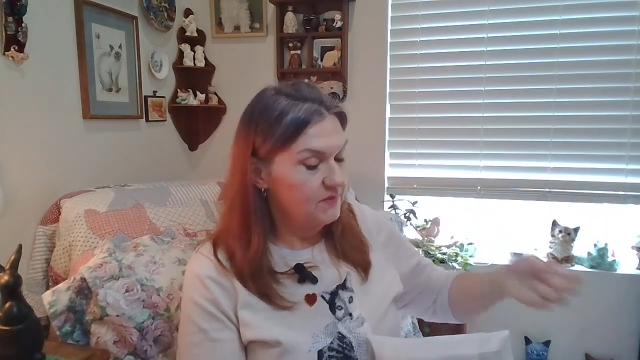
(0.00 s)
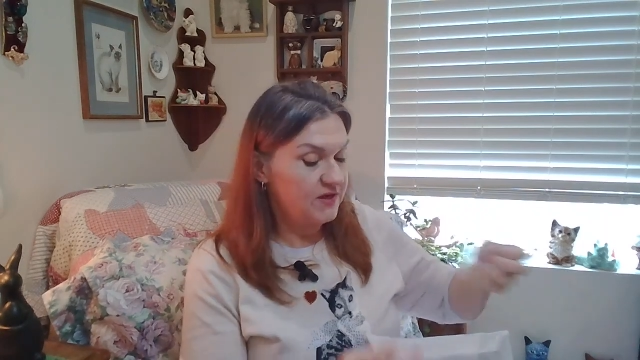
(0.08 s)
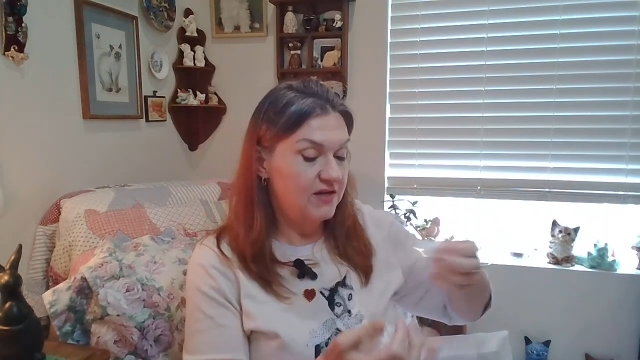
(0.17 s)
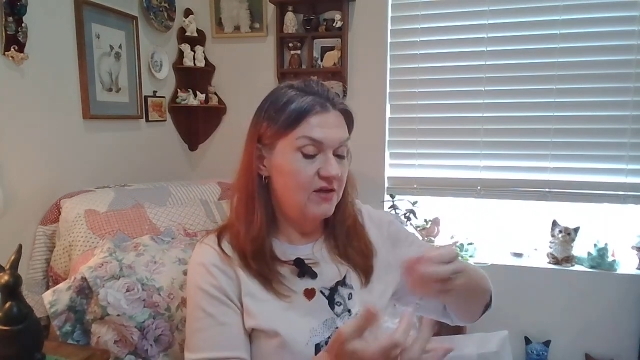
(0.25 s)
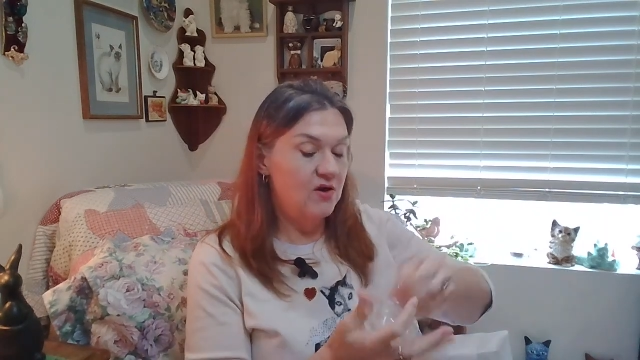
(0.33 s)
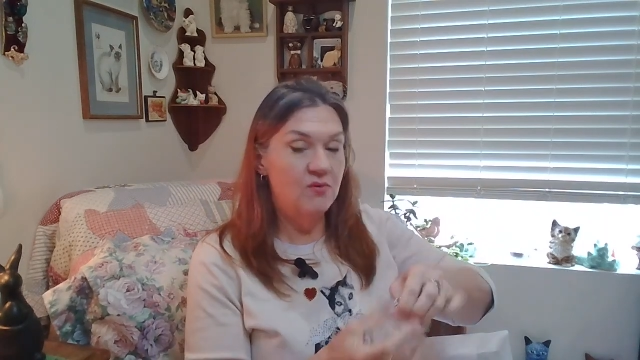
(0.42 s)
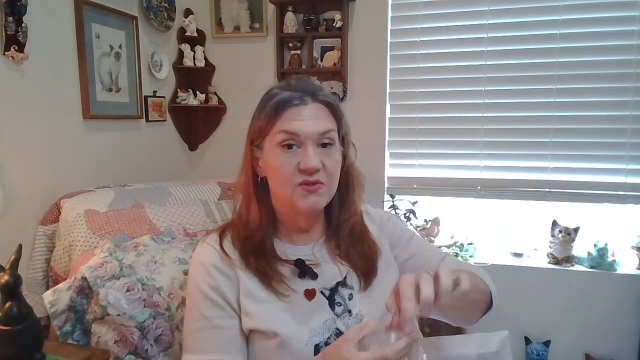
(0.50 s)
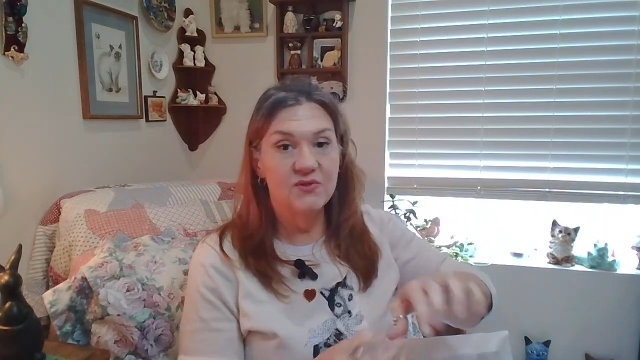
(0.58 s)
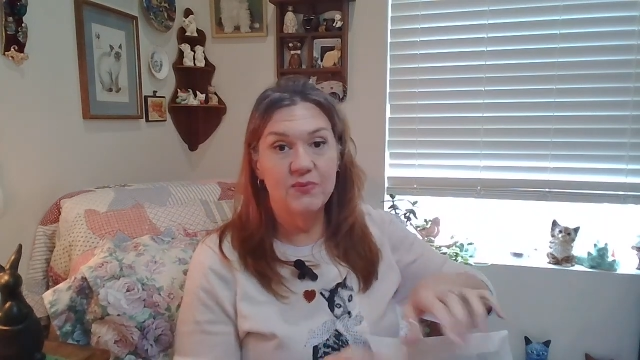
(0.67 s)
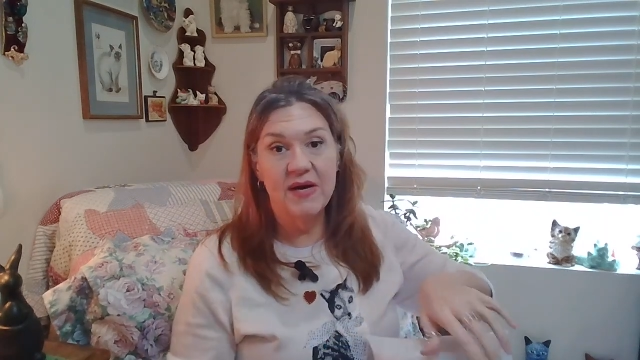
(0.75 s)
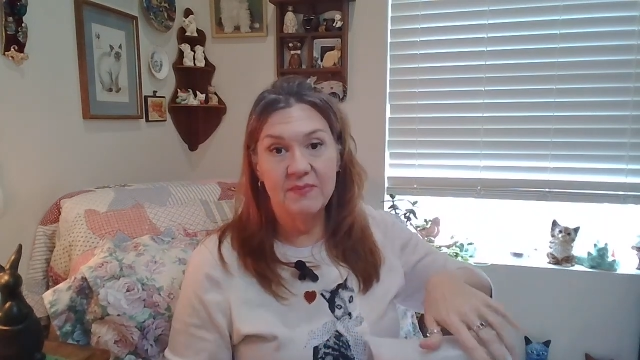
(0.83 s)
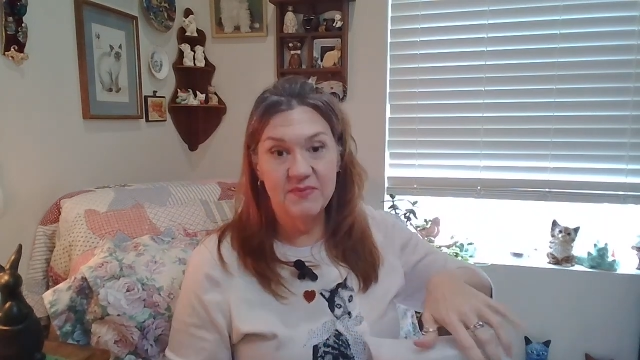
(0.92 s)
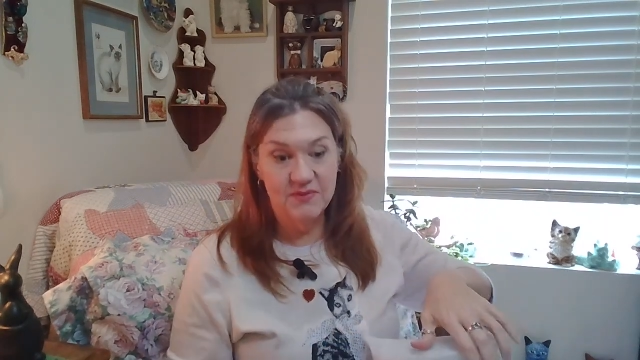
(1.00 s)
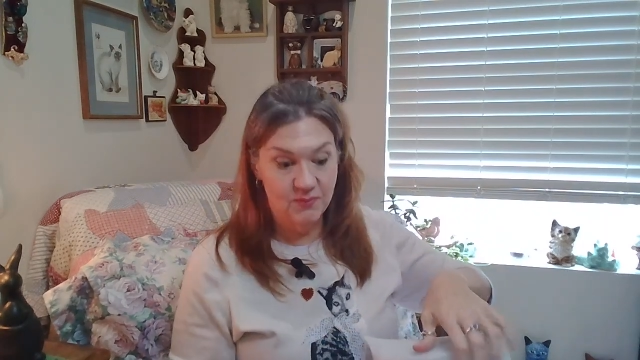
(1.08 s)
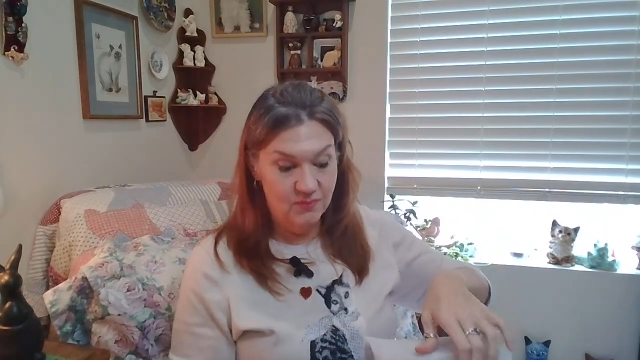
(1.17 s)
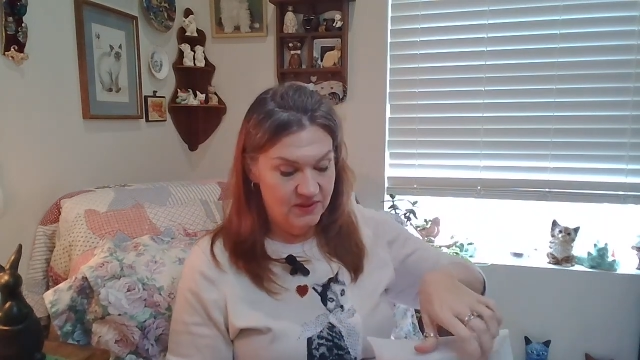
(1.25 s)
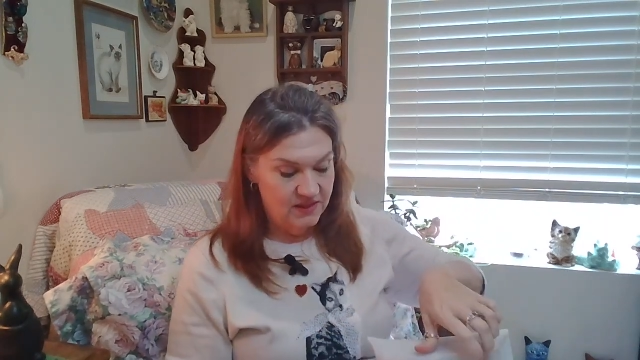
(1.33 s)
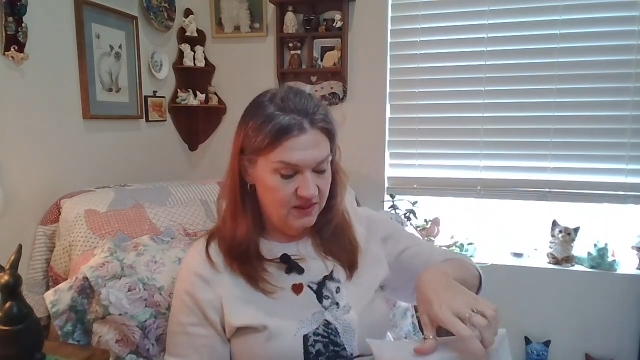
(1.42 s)
It always wraps
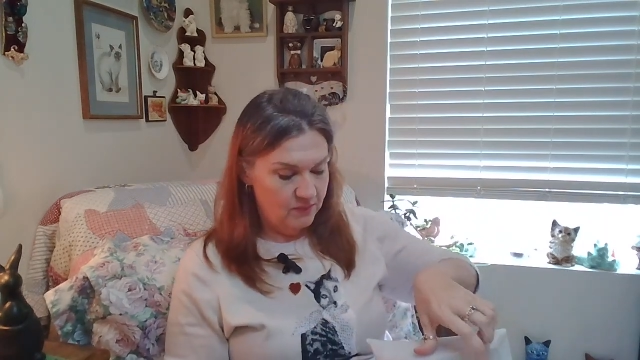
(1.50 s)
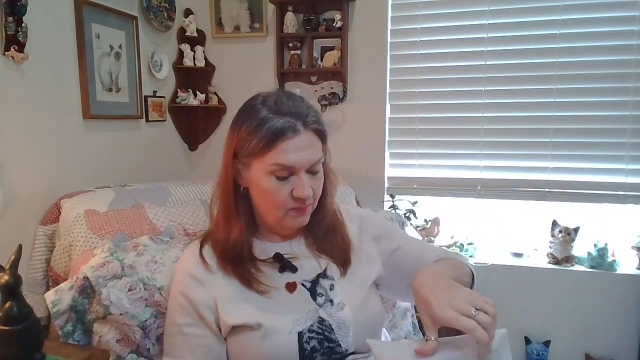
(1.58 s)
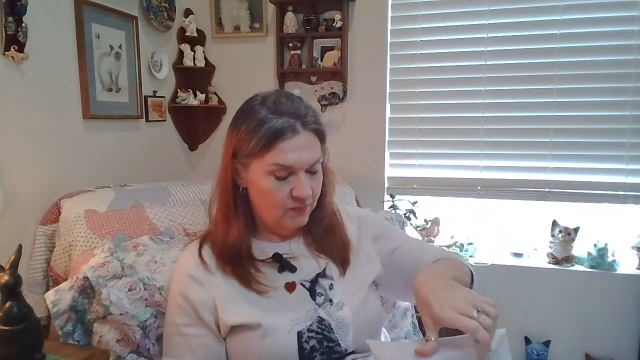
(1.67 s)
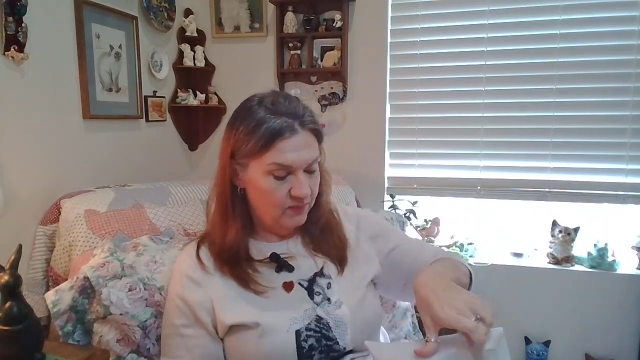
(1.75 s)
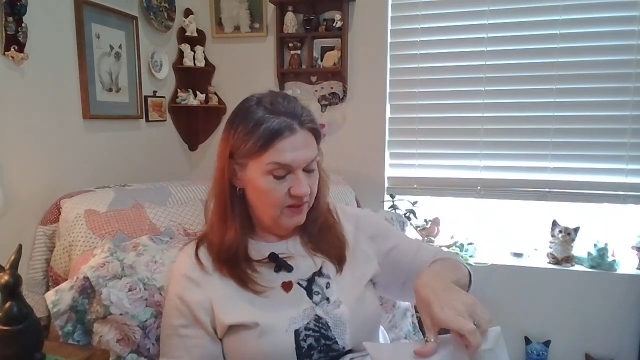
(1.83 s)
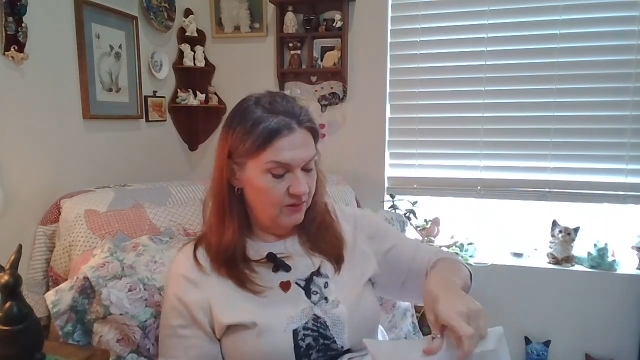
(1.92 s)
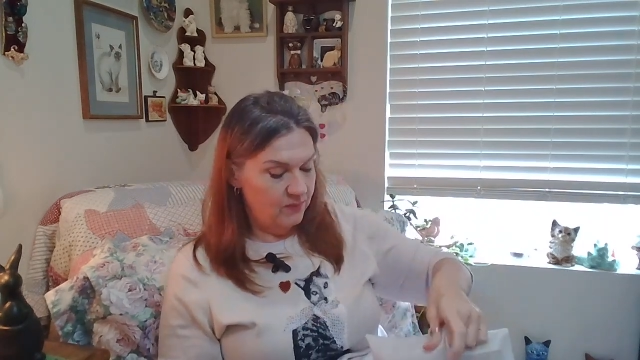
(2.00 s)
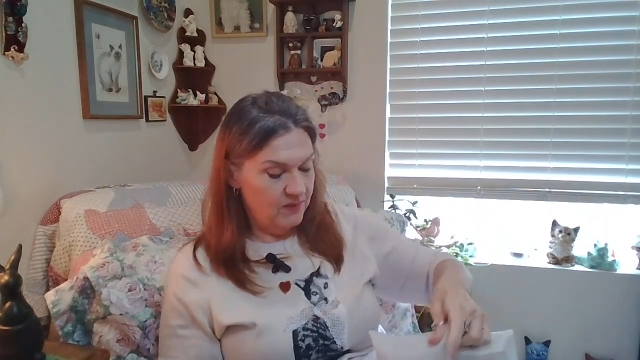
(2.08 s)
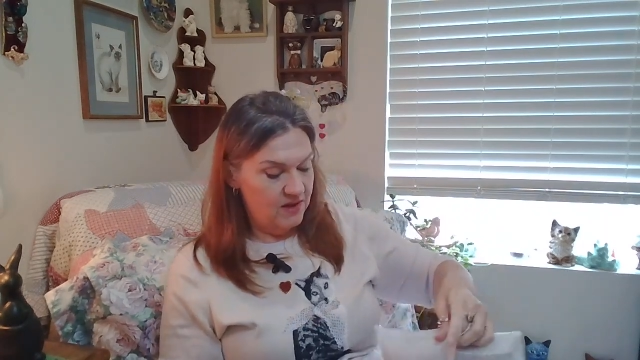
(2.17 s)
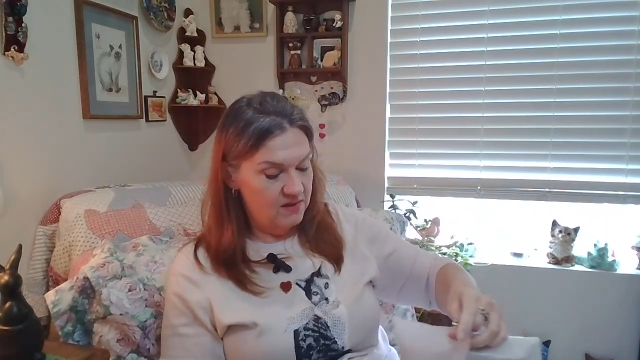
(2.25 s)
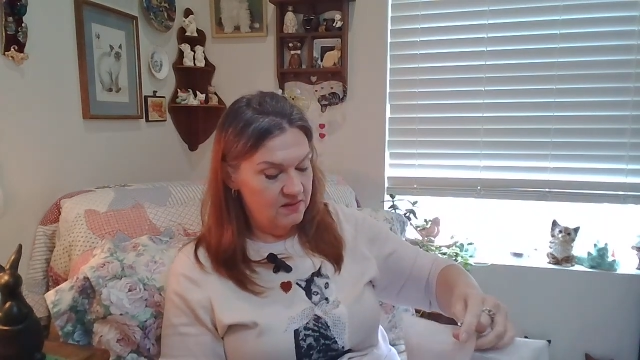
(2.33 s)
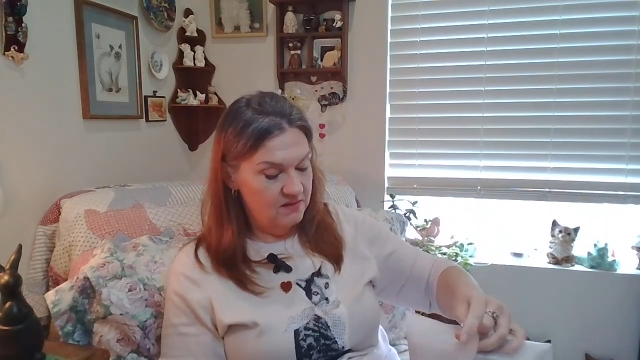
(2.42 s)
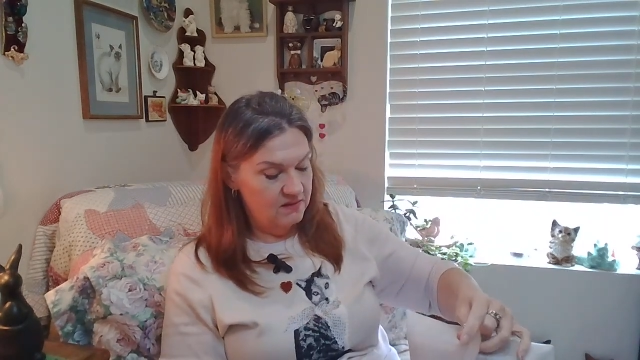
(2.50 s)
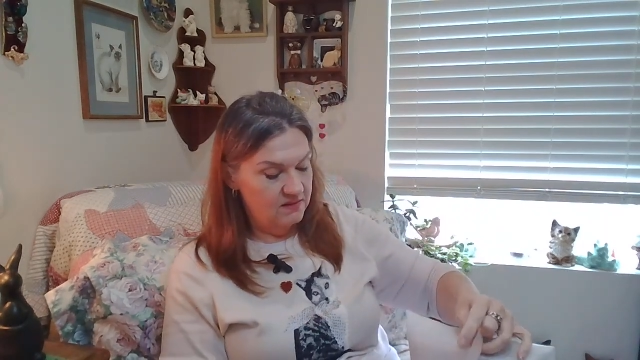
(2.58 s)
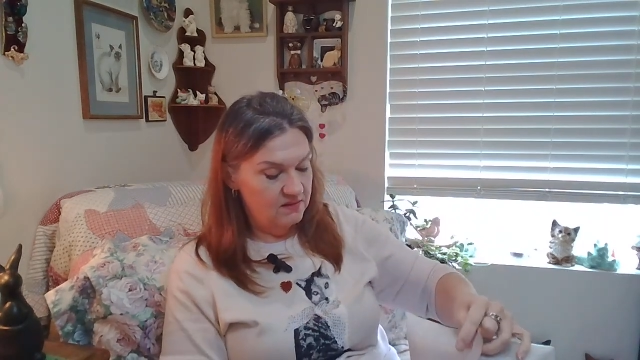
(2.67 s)
really, really well.